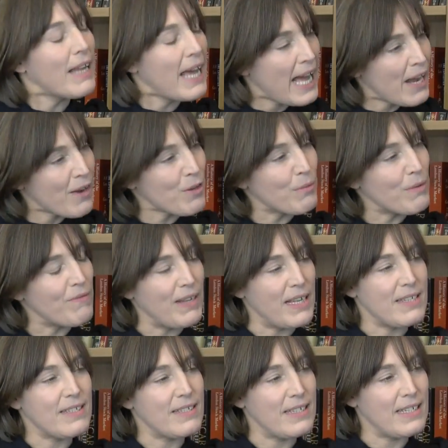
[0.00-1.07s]
how you
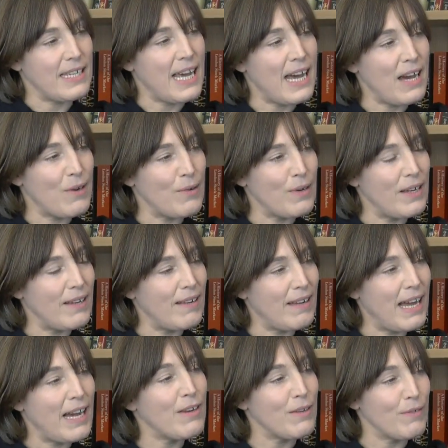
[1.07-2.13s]
invest and
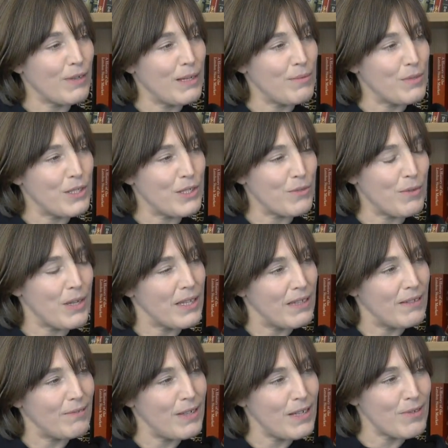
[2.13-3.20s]
how you've come to this
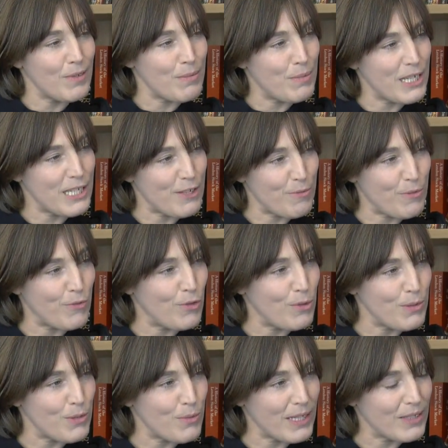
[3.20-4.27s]
rather impressive
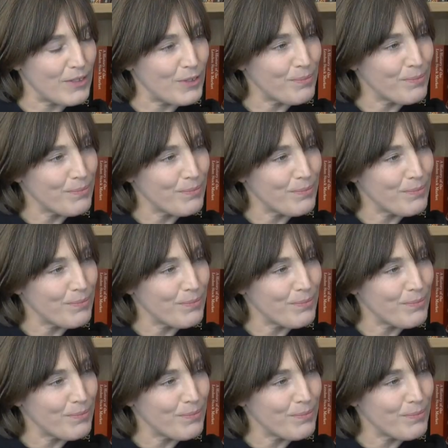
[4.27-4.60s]
performance record.